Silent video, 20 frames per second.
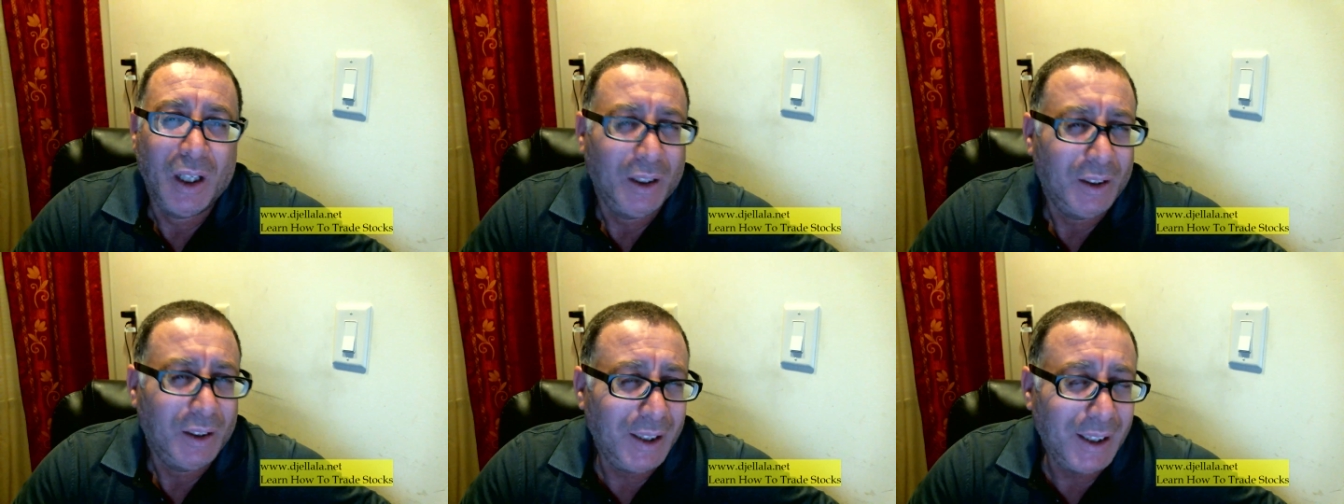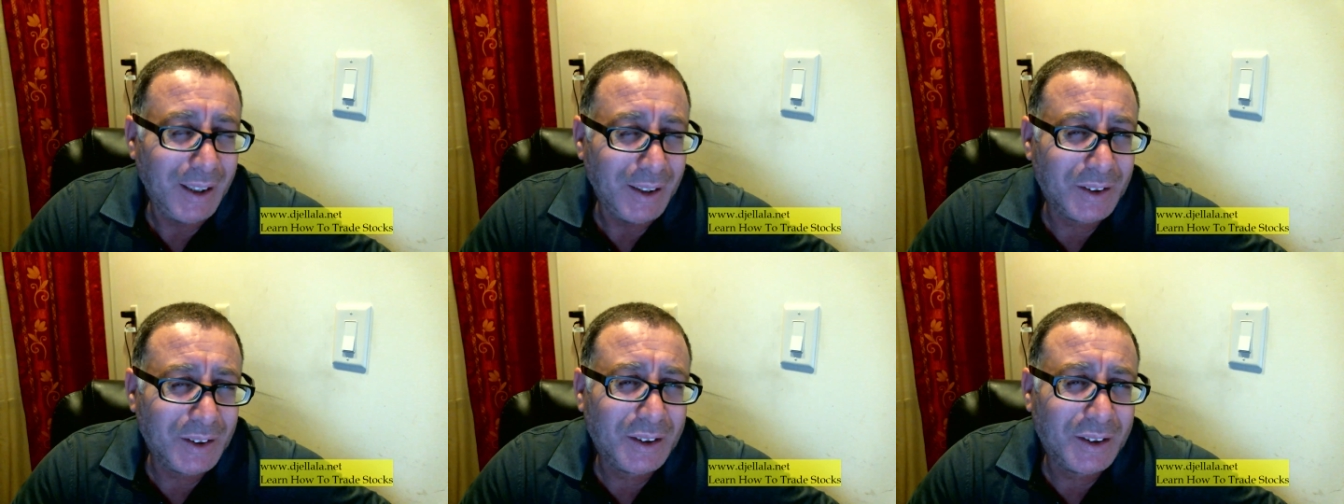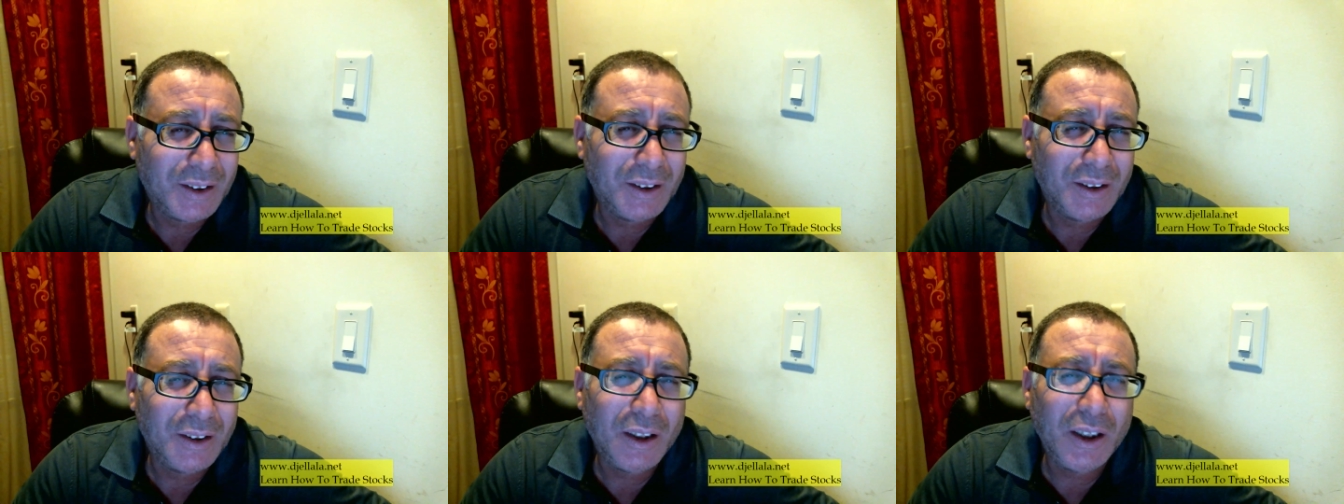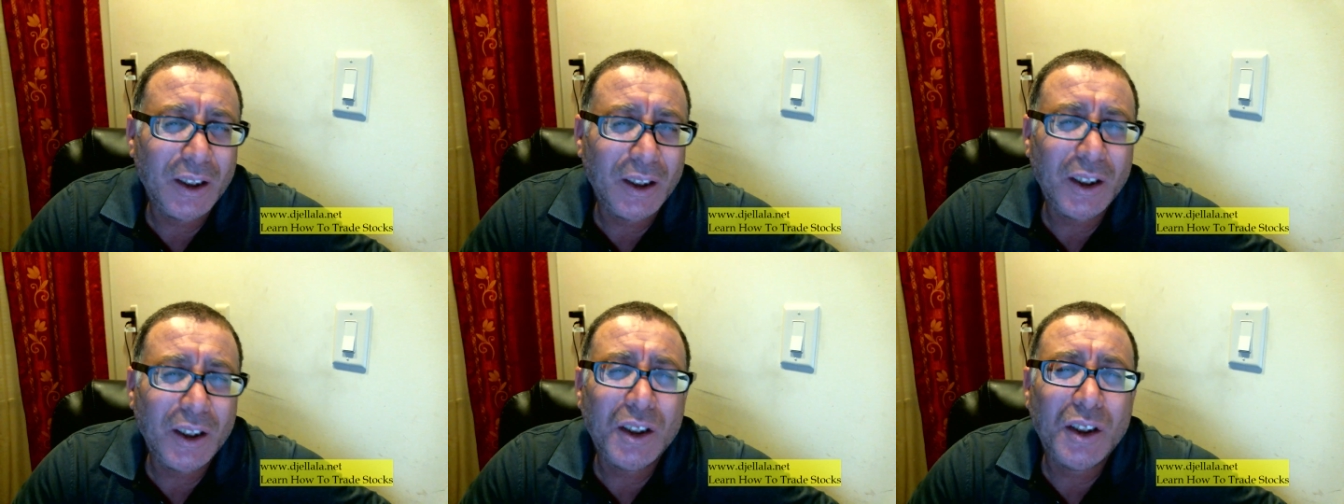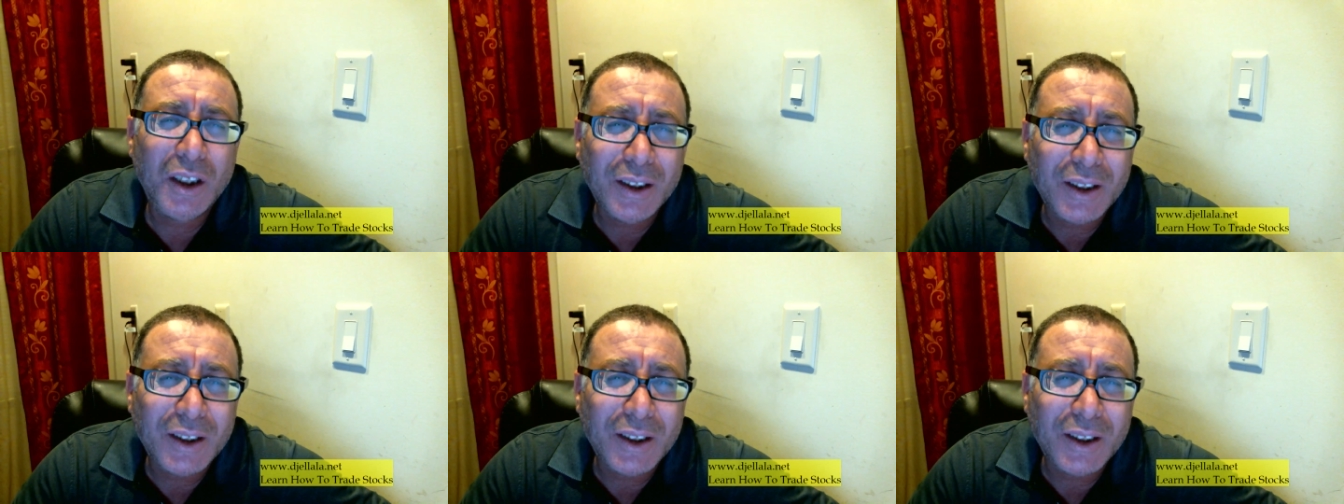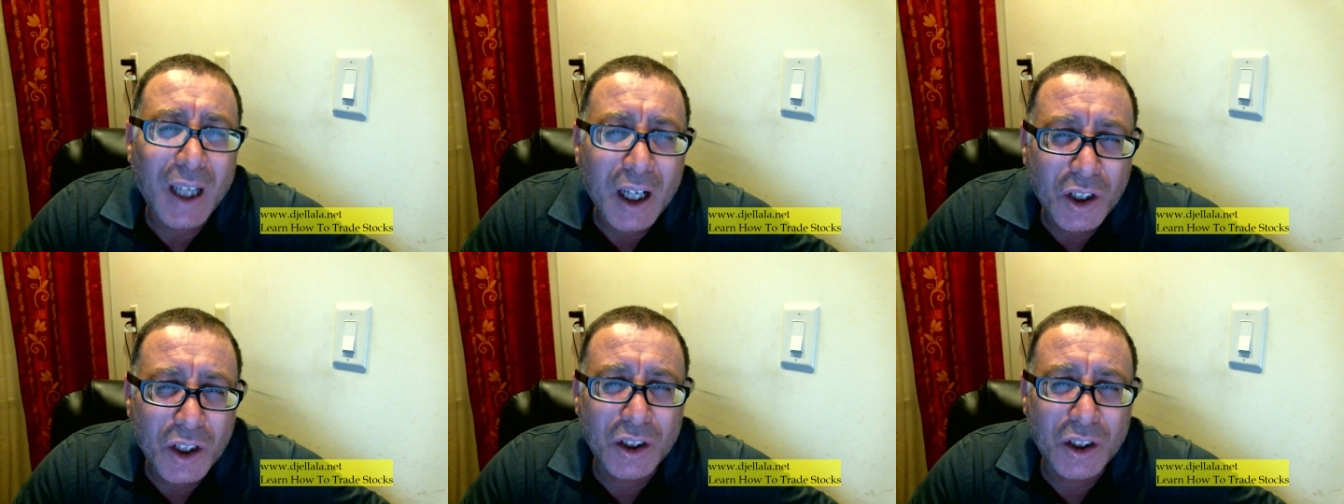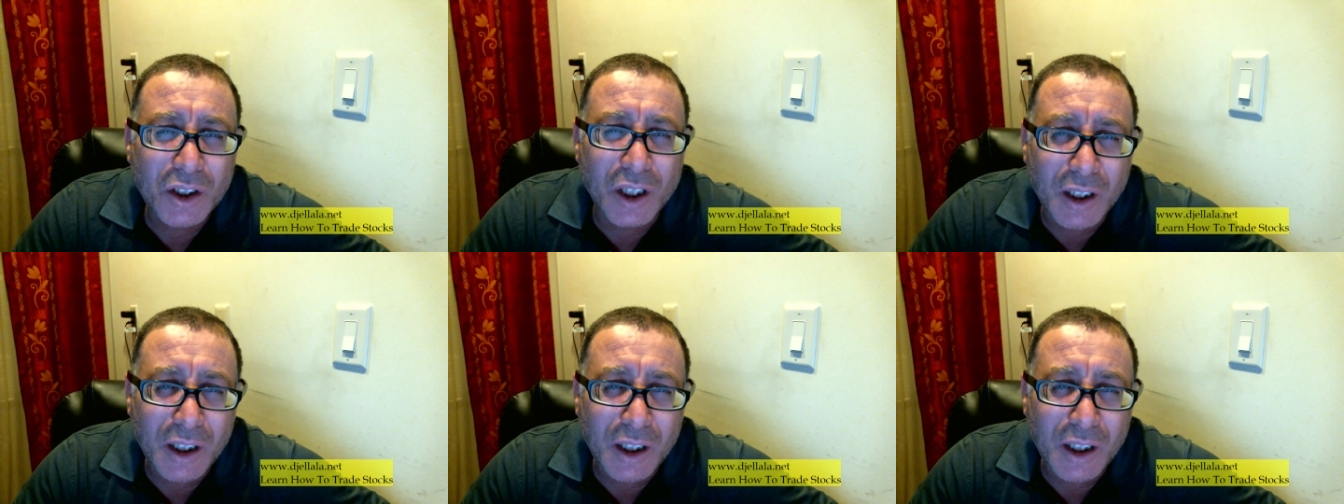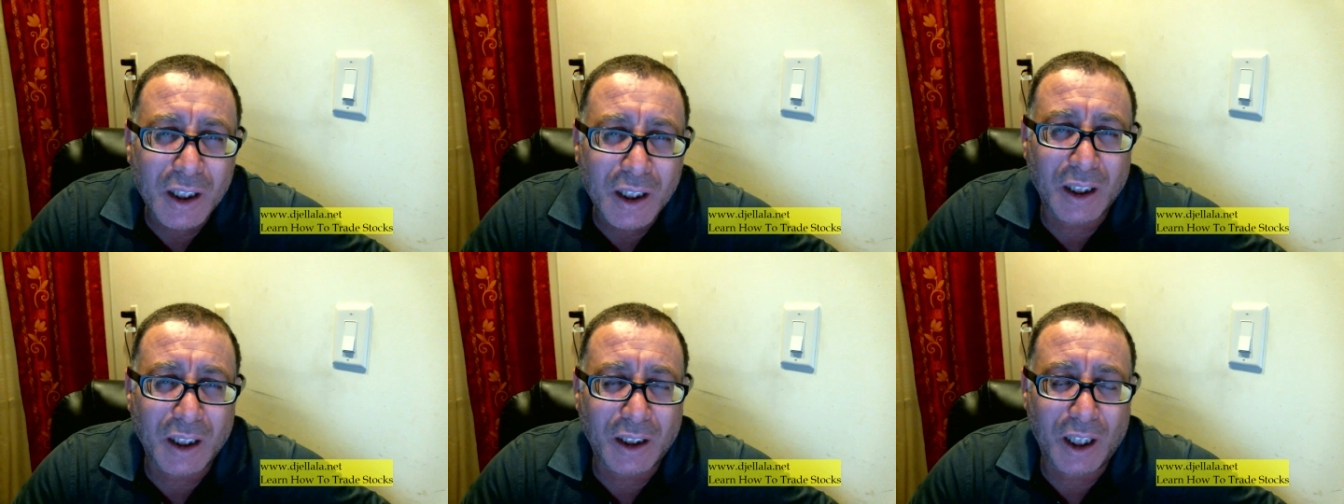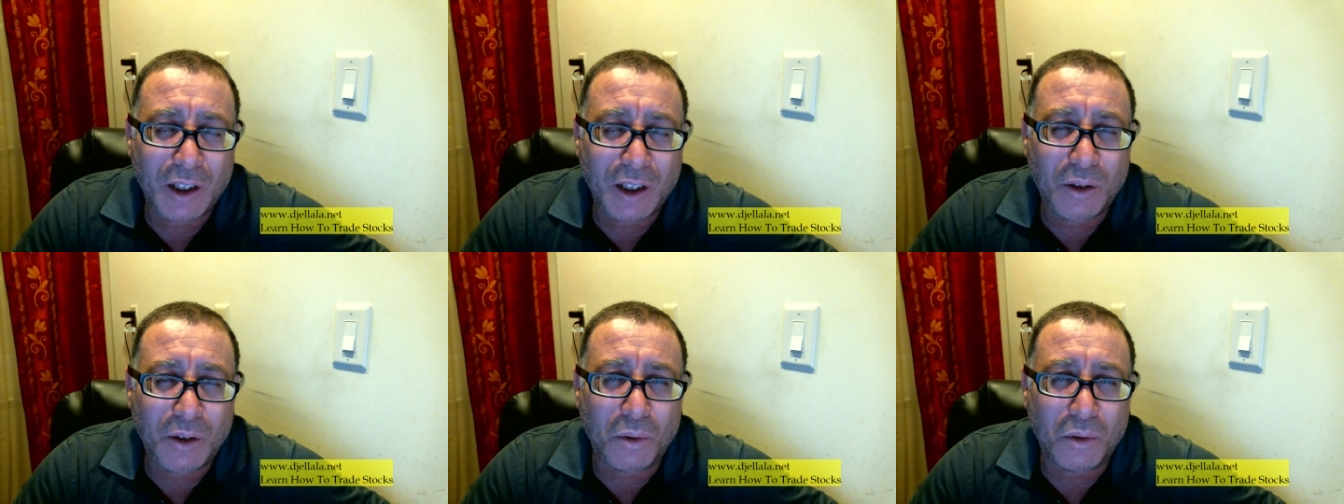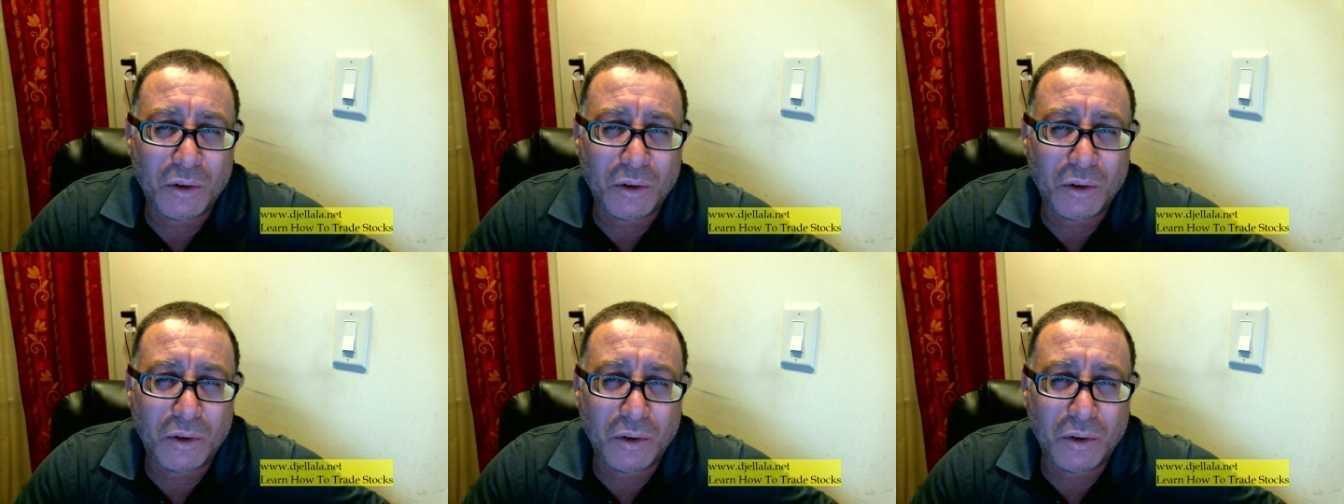These, these, these are just techniques that I use.